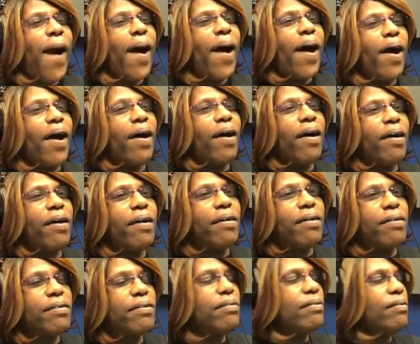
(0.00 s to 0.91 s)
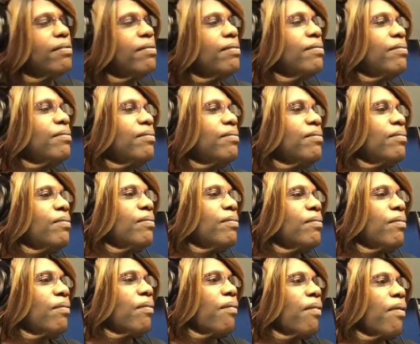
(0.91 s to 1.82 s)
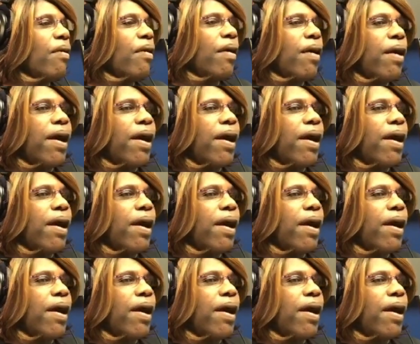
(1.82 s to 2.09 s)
I keep forgetting I got my dib on.